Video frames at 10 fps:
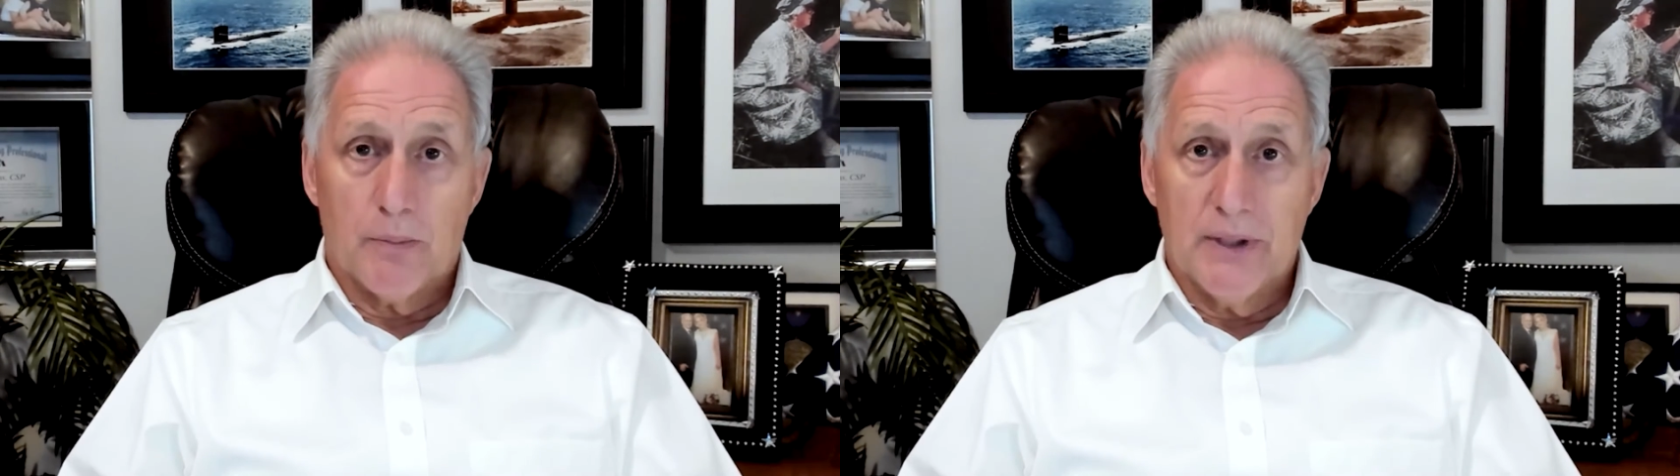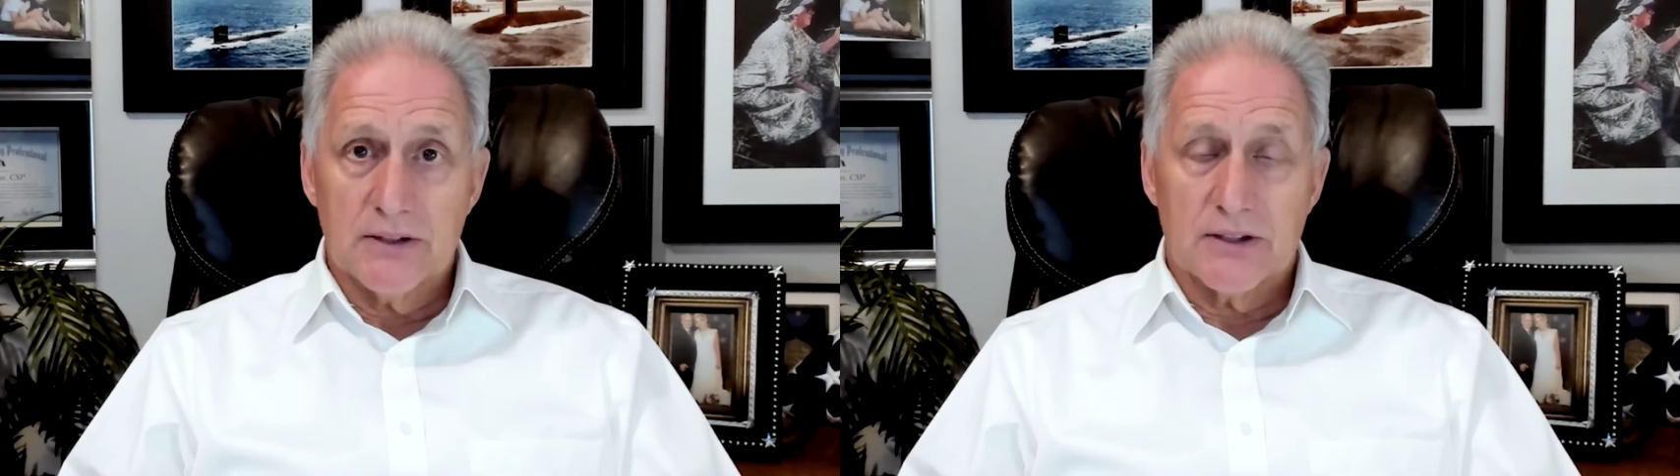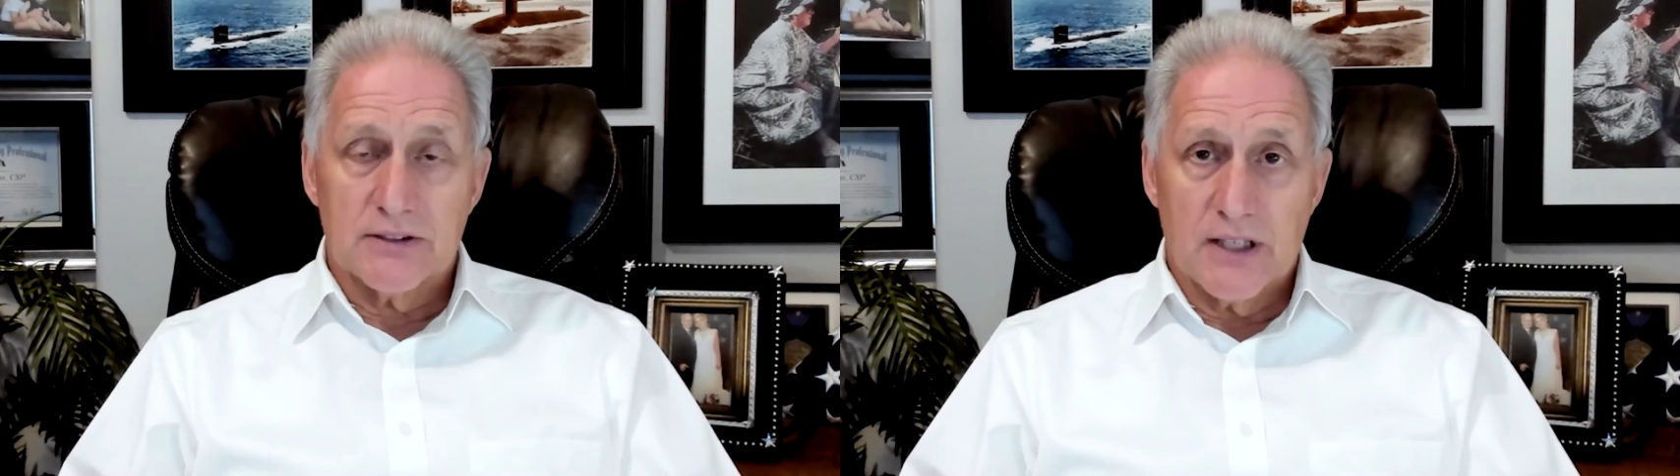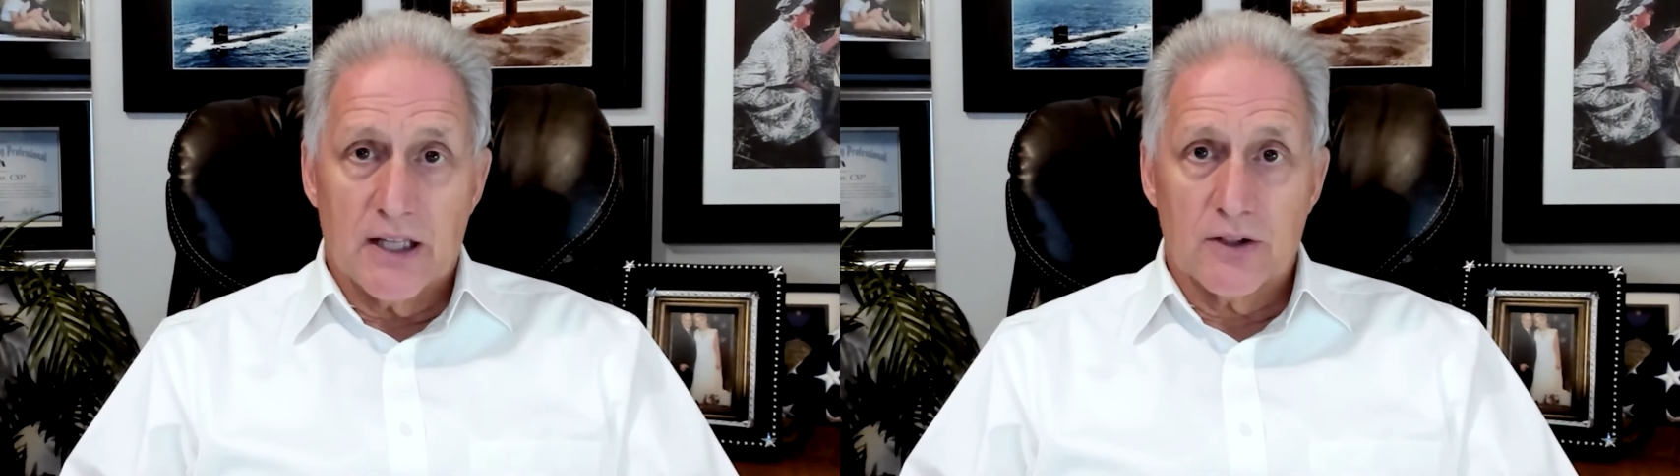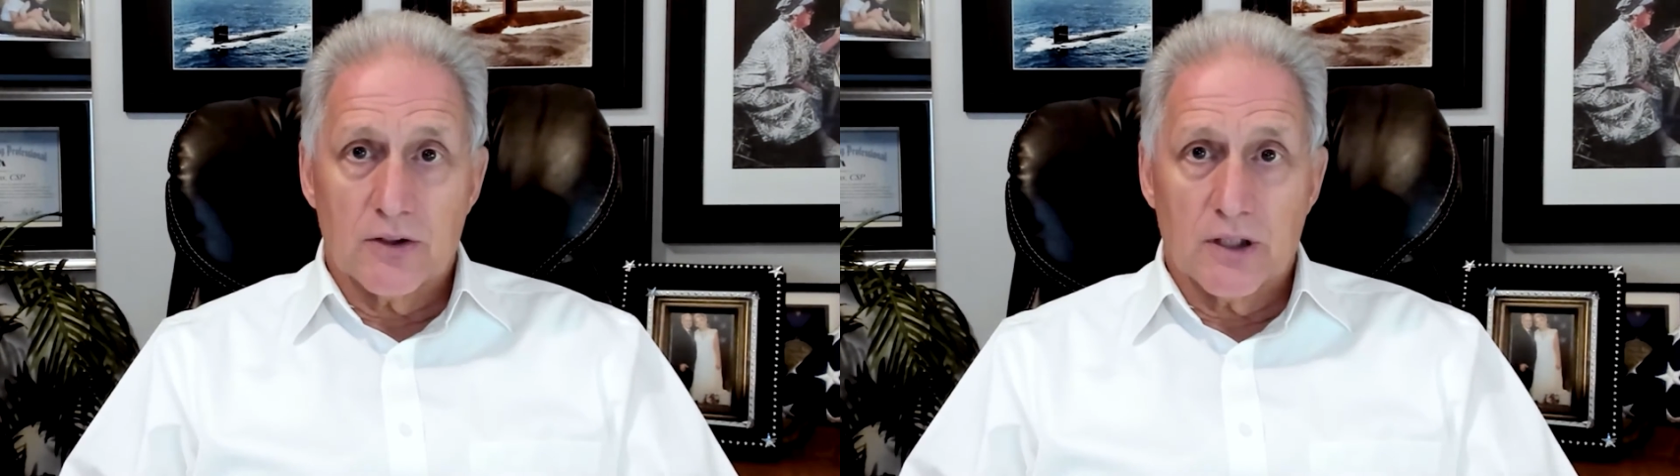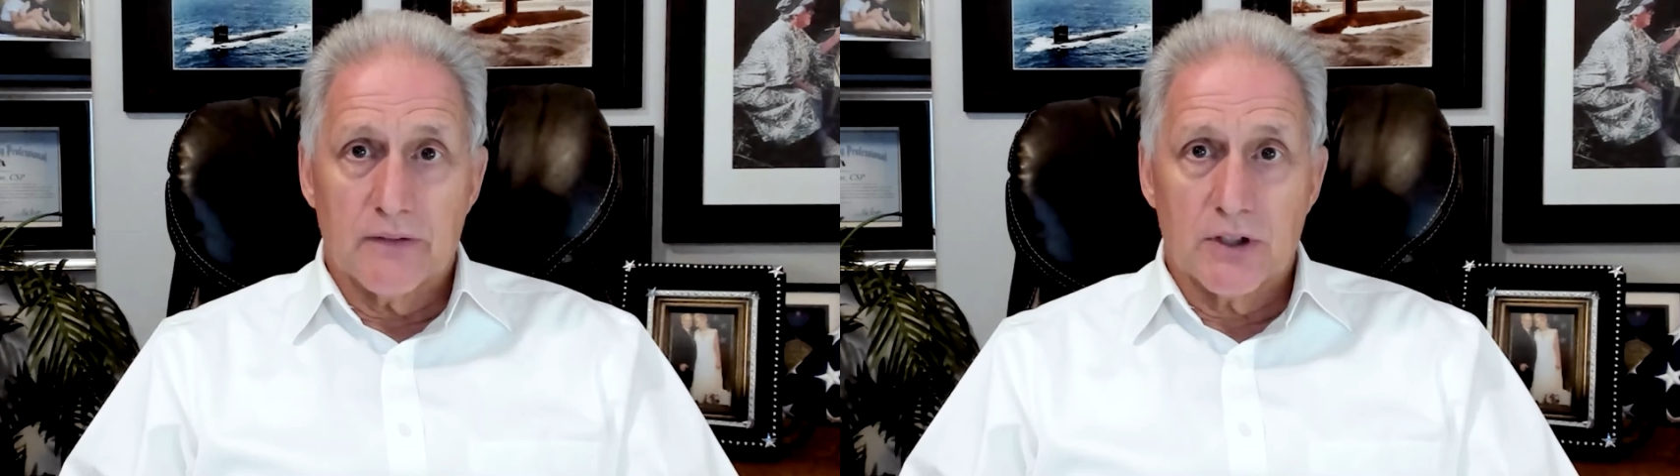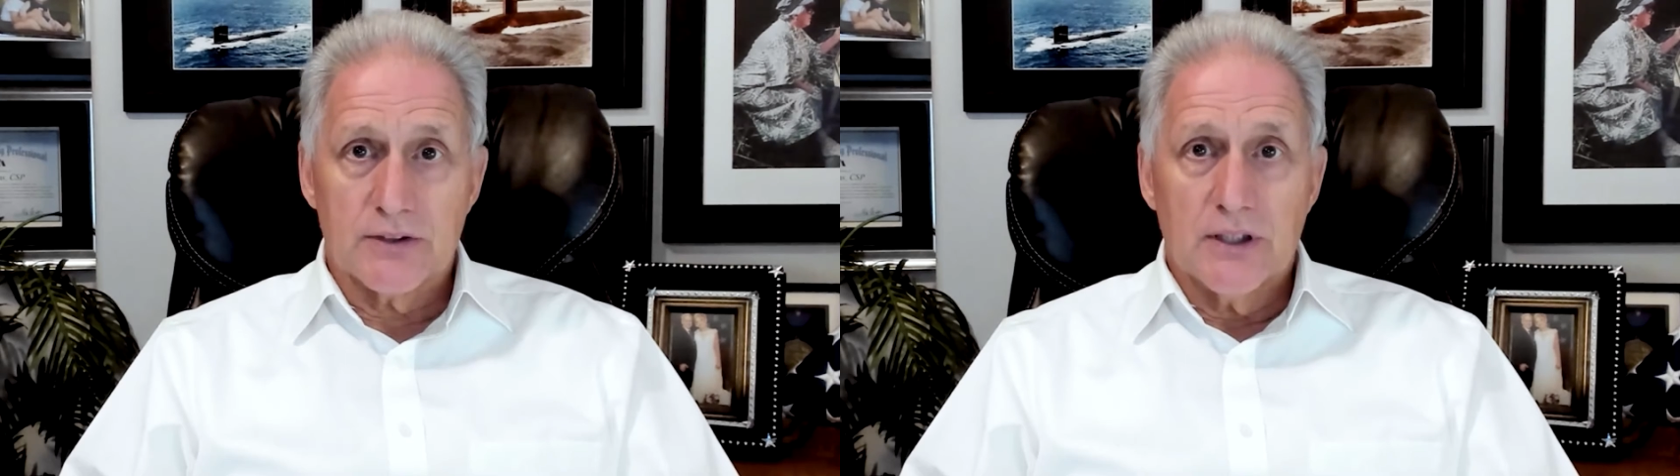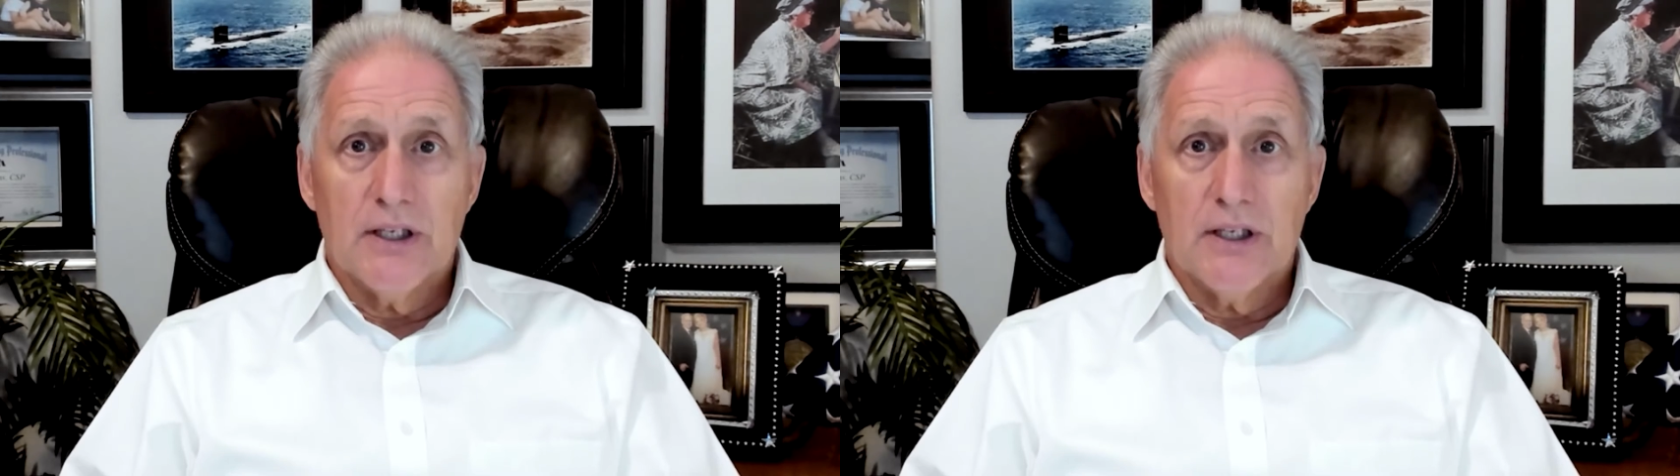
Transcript: business that underdelivers,